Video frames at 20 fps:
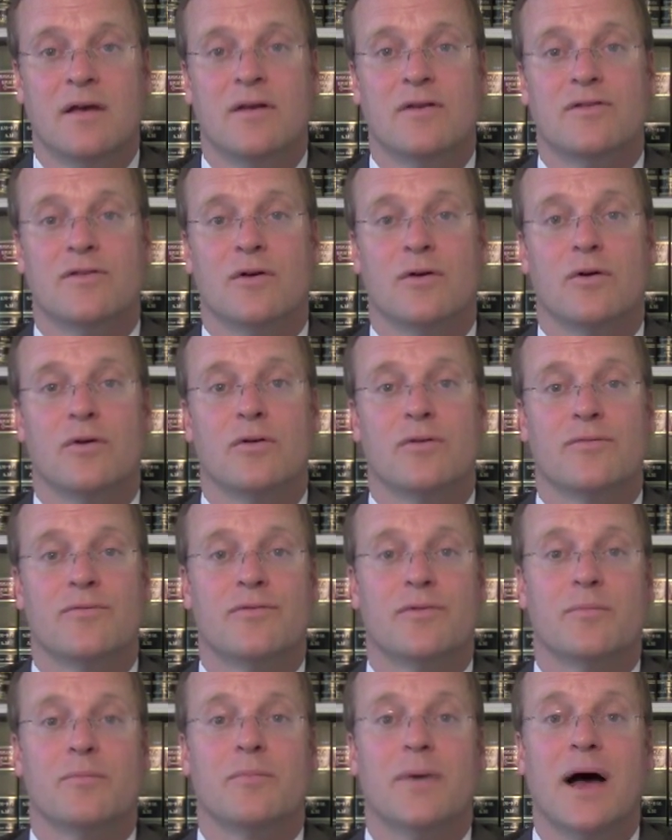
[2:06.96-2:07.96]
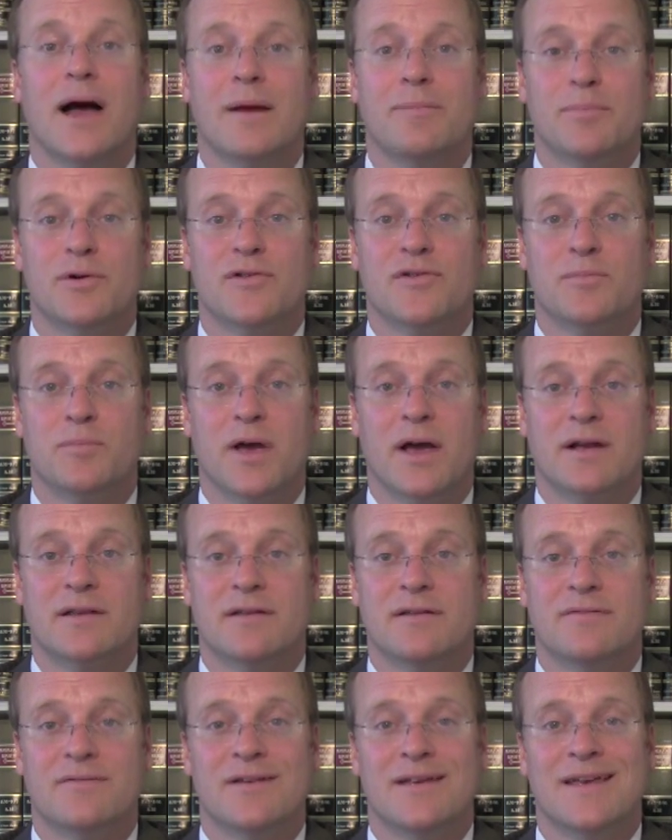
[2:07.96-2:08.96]
So from my
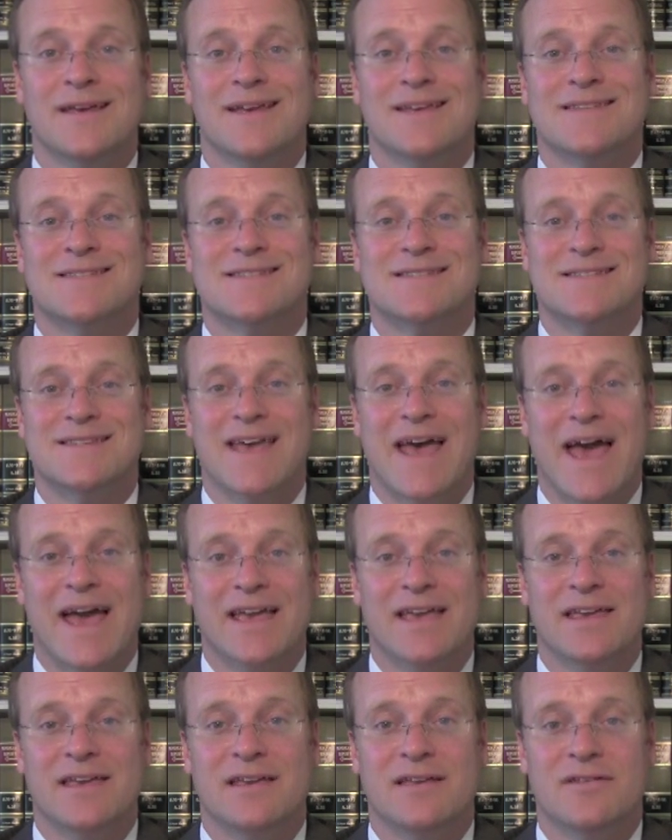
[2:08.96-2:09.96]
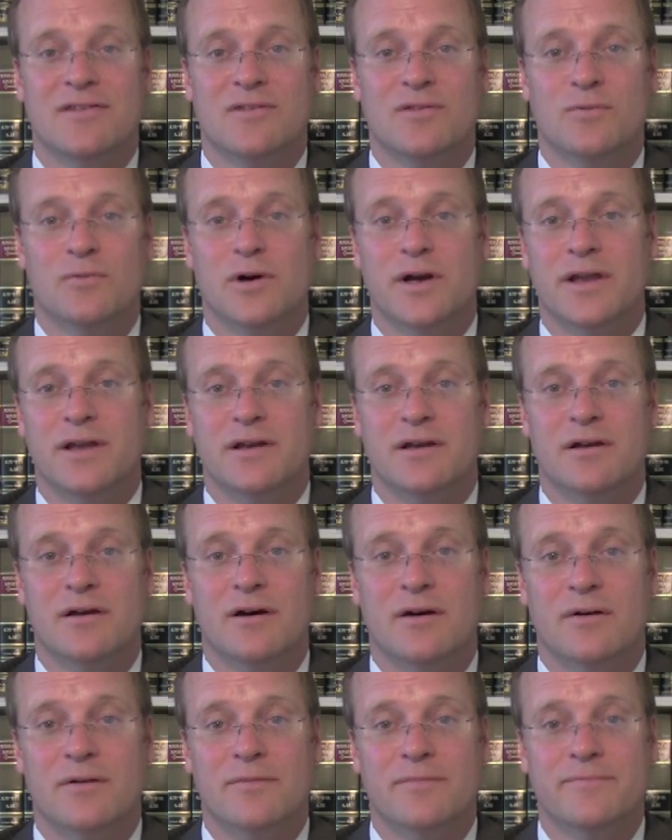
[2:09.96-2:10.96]
perspective, stacking is the way to
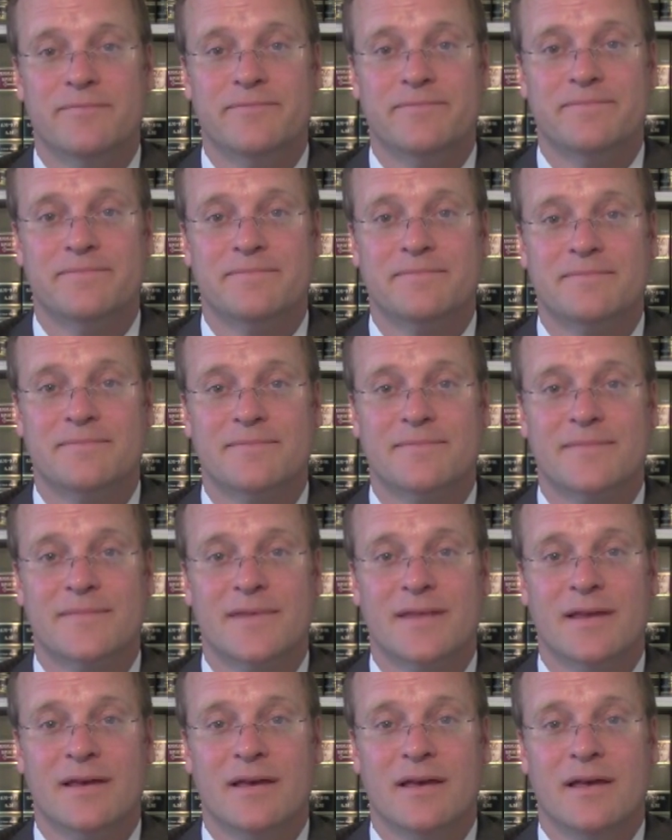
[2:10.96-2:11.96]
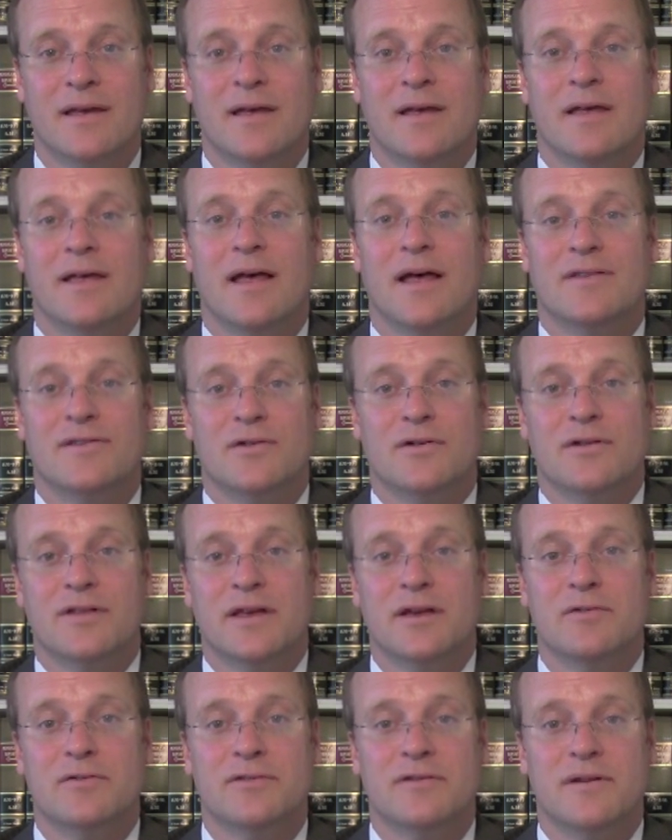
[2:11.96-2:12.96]
go. That's our
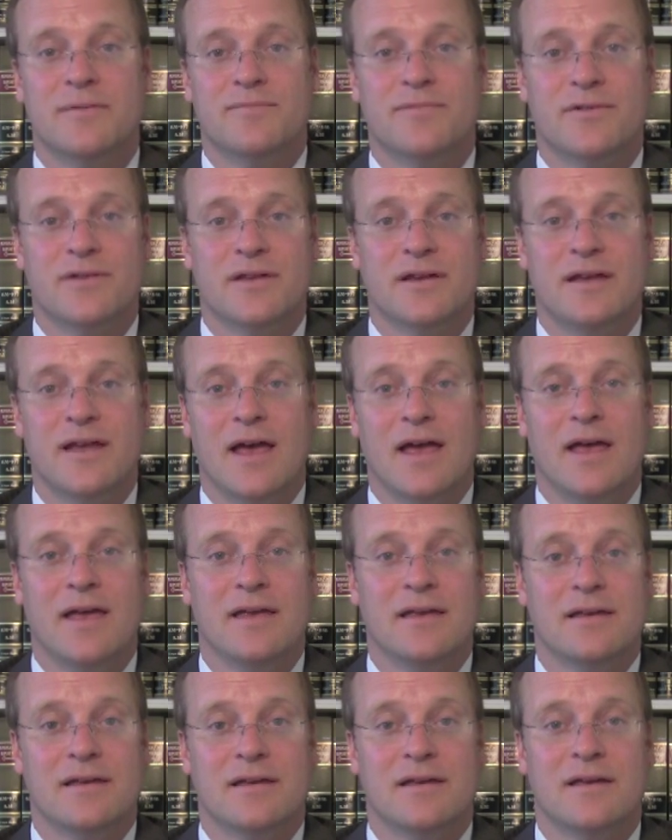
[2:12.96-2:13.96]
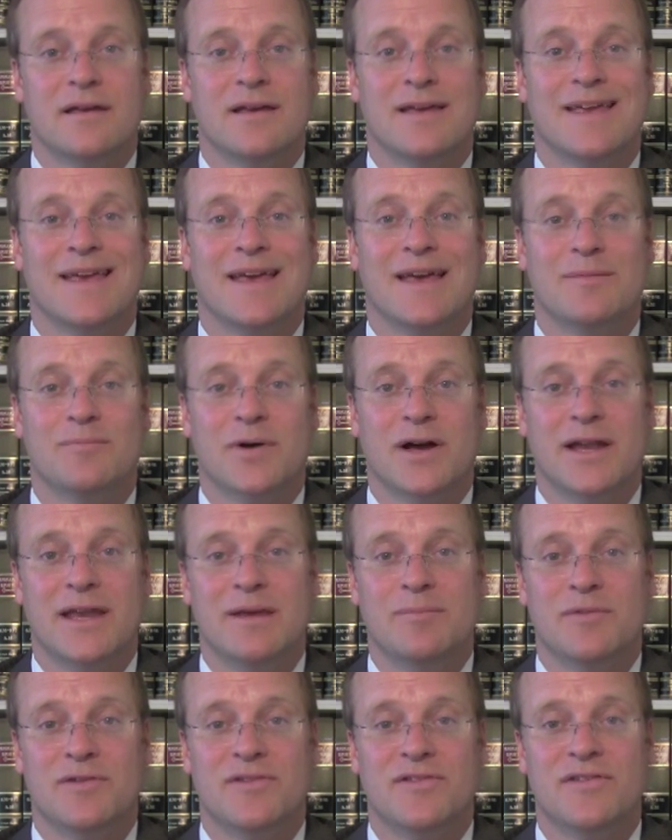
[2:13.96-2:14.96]
legal tip for the day. Again, my
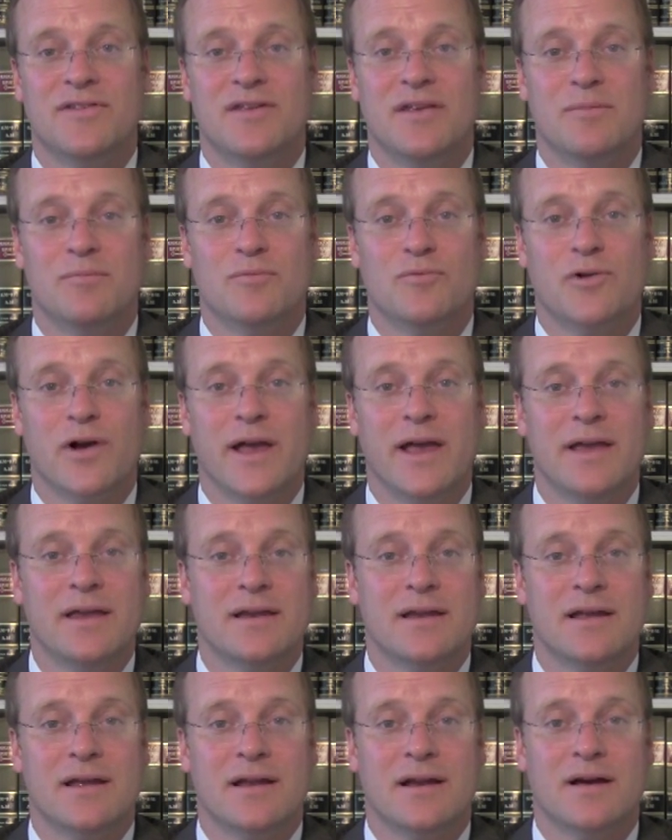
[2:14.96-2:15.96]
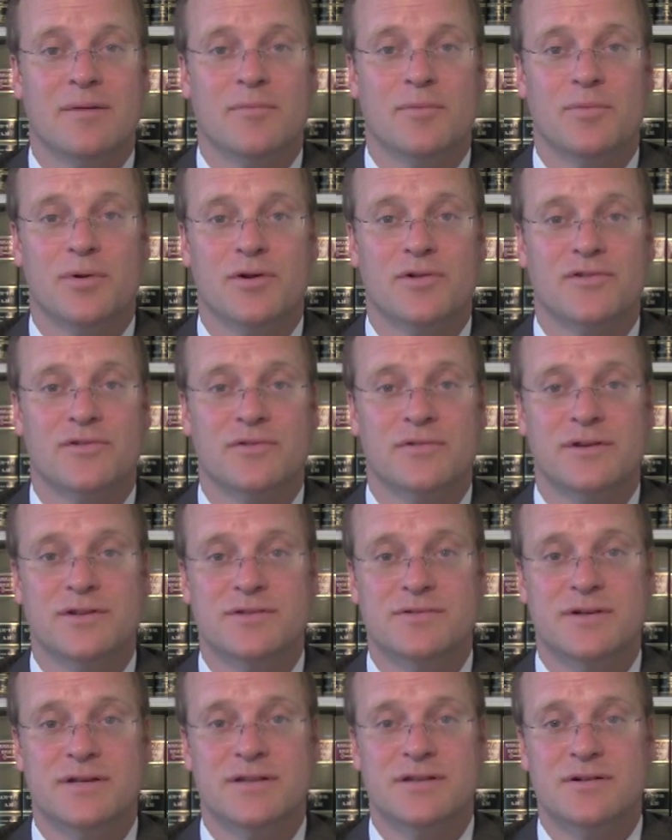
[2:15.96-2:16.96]
name is Tim Rayne and I'm a personal
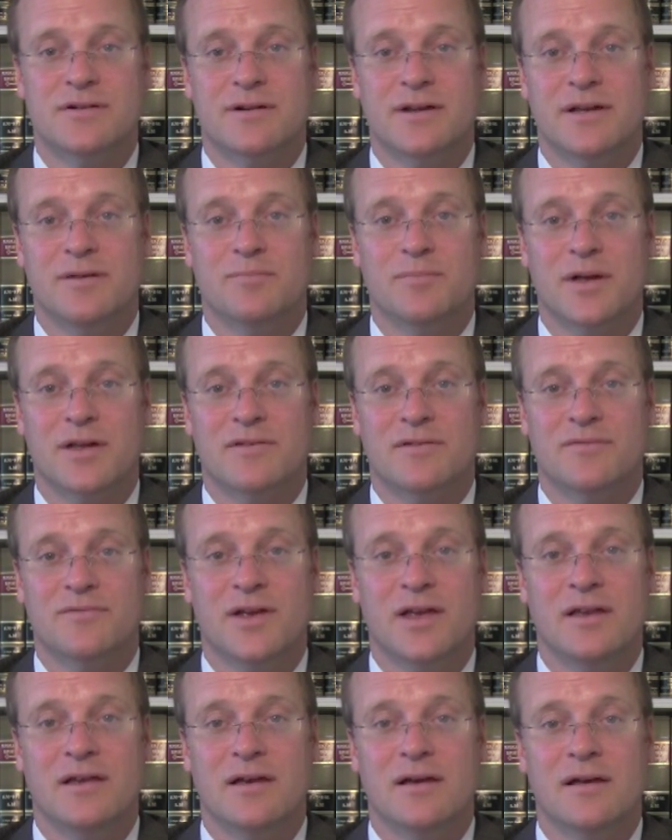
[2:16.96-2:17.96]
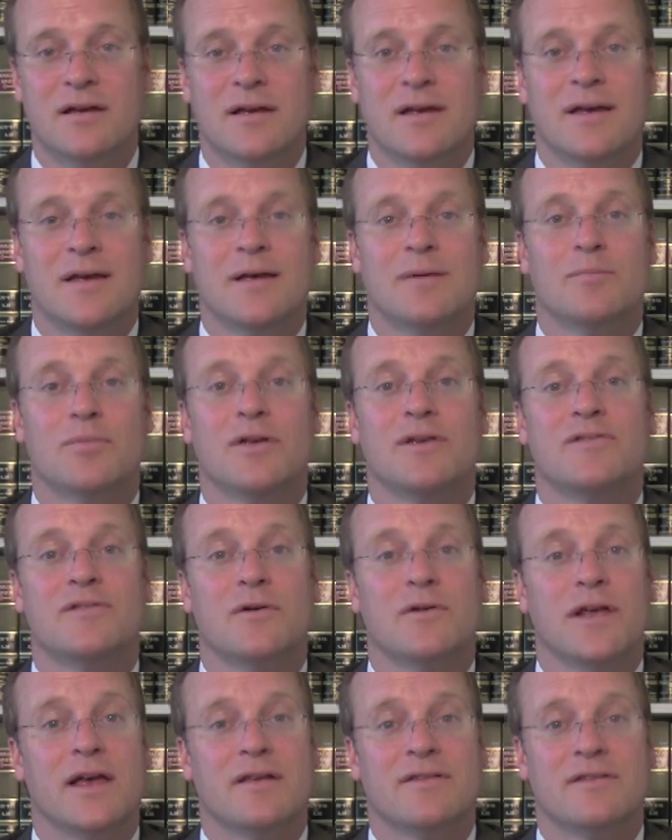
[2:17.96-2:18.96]
injury attorney in Pennsylvania. Please
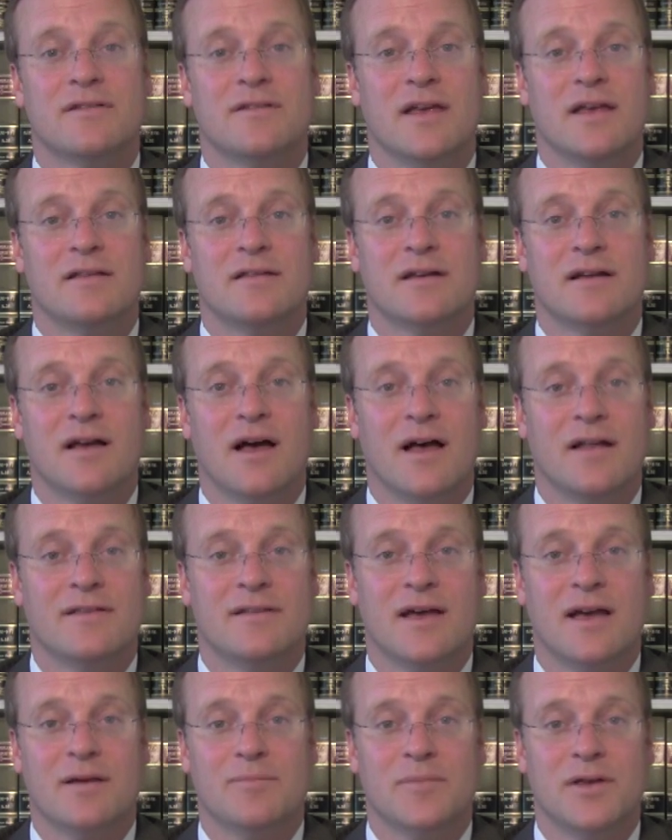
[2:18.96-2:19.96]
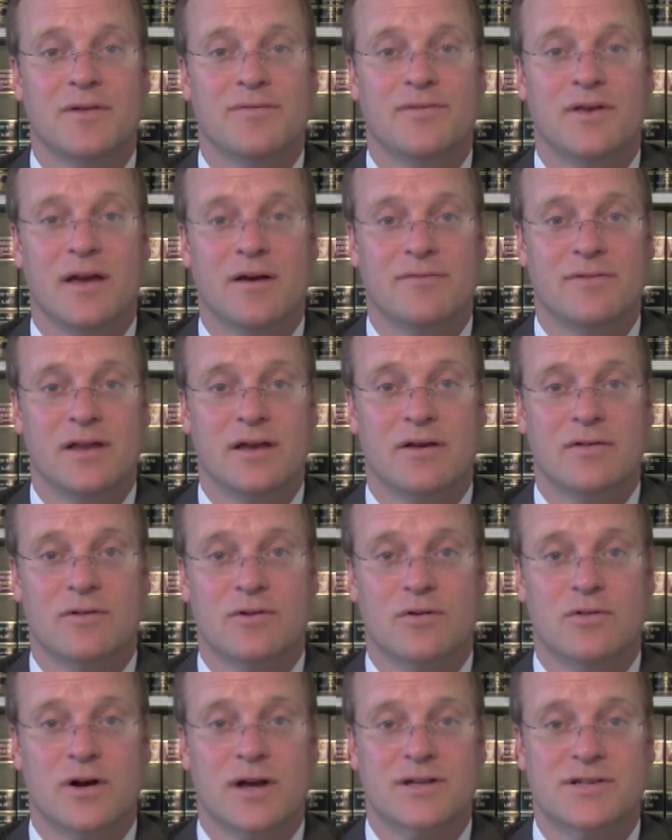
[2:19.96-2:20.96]
don't hesitate to contact me if you have any other
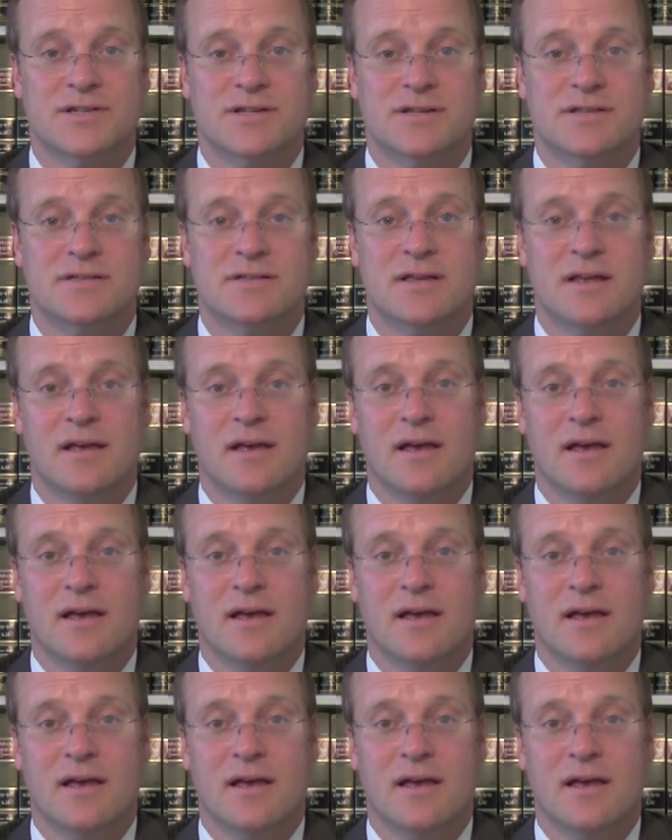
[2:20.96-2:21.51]
questions.